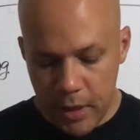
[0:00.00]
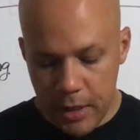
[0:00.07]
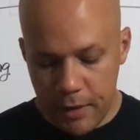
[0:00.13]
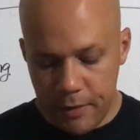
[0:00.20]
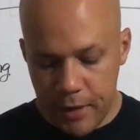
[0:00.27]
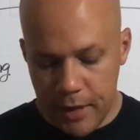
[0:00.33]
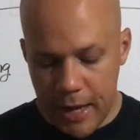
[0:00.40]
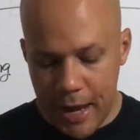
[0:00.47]

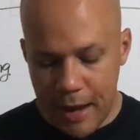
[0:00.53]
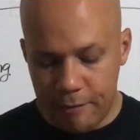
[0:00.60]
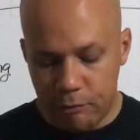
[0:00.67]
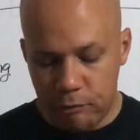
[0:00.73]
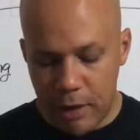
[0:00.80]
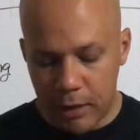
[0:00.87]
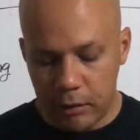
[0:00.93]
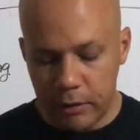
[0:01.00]
And then
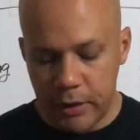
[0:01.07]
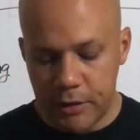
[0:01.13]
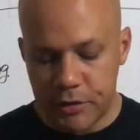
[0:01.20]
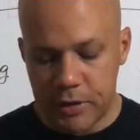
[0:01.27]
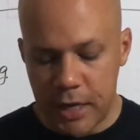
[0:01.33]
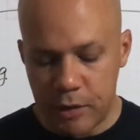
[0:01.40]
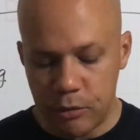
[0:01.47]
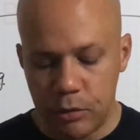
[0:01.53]
have regularly
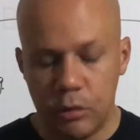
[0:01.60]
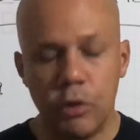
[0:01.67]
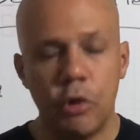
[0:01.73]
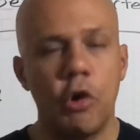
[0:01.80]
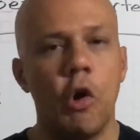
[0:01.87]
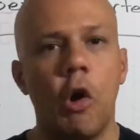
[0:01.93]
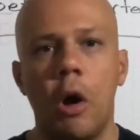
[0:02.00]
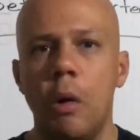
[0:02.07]

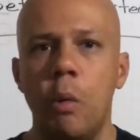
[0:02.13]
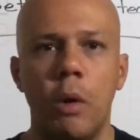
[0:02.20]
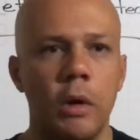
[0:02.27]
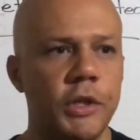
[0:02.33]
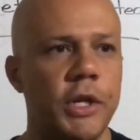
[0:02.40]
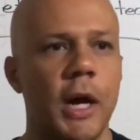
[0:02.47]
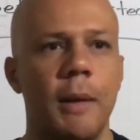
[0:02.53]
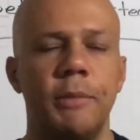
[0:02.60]
scheduled call
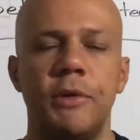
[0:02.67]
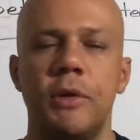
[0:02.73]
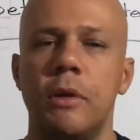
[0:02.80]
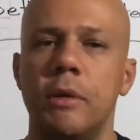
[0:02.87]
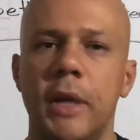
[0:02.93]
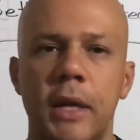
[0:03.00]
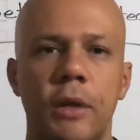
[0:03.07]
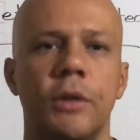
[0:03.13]
workshops.
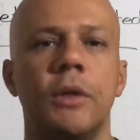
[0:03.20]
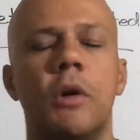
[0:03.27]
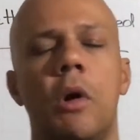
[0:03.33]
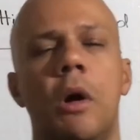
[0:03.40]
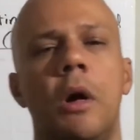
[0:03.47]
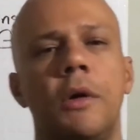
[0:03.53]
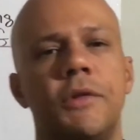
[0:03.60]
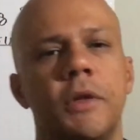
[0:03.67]
So get on the
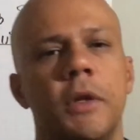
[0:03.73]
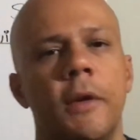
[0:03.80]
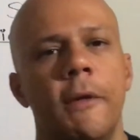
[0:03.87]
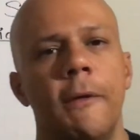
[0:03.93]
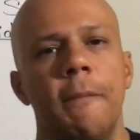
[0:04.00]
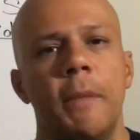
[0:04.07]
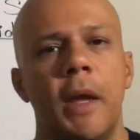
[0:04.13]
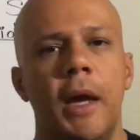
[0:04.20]
calls.
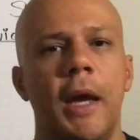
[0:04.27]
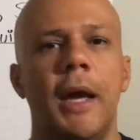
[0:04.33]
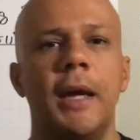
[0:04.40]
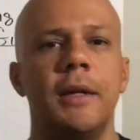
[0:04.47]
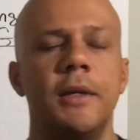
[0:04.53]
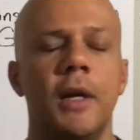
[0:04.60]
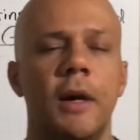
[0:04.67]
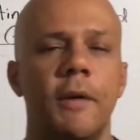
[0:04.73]

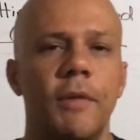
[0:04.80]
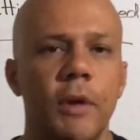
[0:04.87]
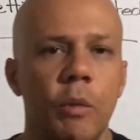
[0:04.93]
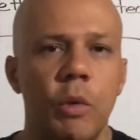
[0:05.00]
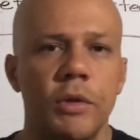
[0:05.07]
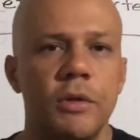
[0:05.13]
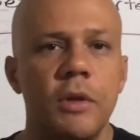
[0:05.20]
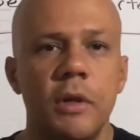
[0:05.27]
And
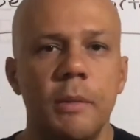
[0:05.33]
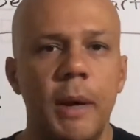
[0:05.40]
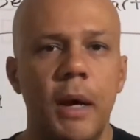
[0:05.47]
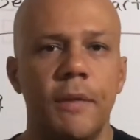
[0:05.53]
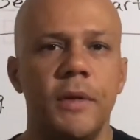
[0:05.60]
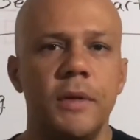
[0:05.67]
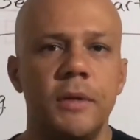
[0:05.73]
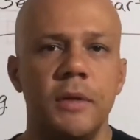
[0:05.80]
what's good
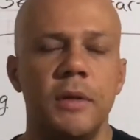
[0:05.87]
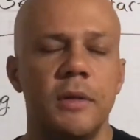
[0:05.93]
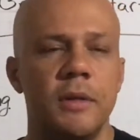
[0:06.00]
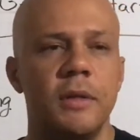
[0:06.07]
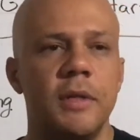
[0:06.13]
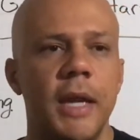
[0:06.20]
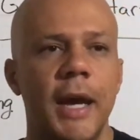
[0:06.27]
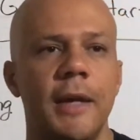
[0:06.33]
about this
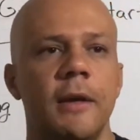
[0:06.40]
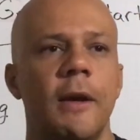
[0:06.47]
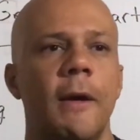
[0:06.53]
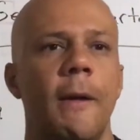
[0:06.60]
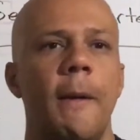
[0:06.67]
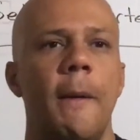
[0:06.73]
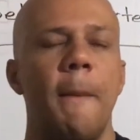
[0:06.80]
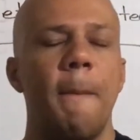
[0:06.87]
is that
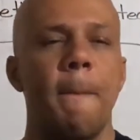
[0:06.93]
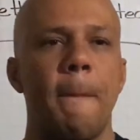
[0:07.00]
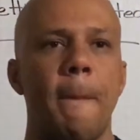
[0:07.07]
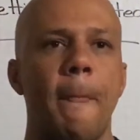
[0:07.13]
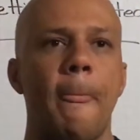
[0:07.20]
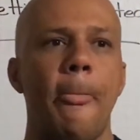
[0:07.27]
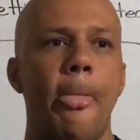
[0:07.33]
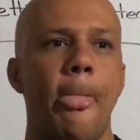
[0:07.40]

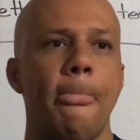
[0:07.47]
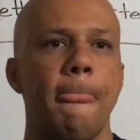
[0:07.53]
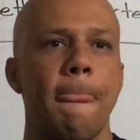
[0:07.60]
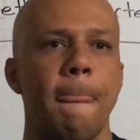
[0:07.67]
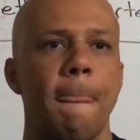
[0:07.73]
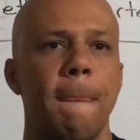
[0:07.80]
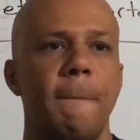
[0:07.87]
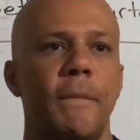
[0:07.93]

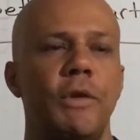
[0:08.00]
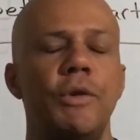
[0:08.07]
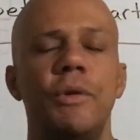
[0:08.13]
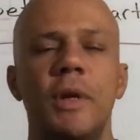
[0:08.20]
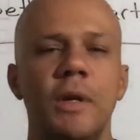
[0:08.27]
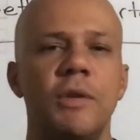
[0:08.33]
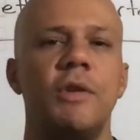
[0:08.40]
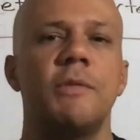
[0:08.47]
you
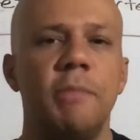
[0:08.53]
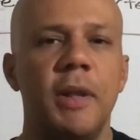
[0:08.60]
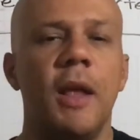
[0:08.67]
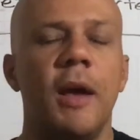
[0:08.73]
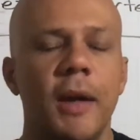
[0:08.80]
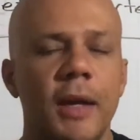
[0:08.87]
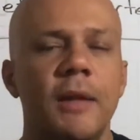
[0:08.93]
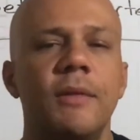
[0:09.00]
can just
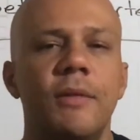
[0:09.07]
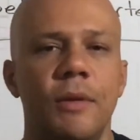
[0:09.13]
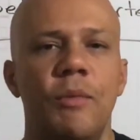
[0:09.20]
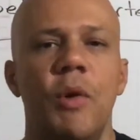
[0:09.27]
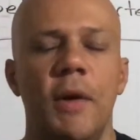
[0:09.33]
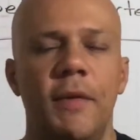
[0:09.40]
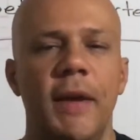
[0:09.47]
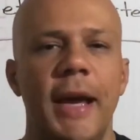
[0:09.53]
plug into
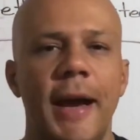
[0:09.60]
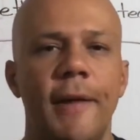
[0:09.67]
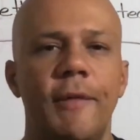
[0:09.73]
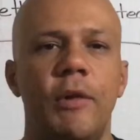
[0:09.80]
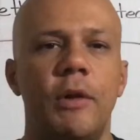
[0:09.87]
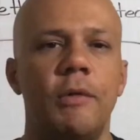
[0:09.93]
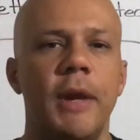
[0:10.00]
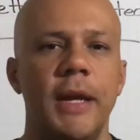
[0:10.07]
what they
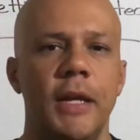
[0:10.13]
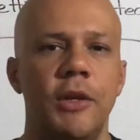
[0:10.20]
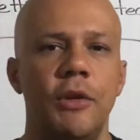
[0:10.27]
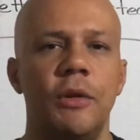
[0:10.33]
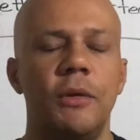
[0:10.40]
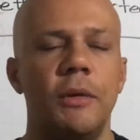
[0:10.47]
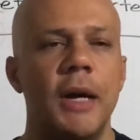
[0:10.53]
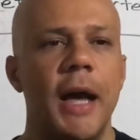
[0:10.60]
have already. You
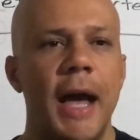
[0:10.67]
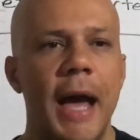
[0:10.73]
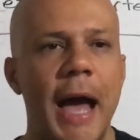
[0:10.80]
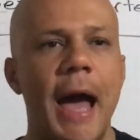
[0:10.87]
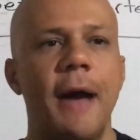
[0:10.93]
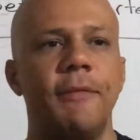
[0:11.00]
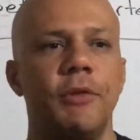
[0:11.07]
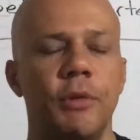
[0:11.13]
don't
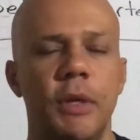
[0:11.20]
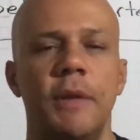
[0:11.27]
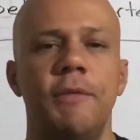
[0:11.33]
have to.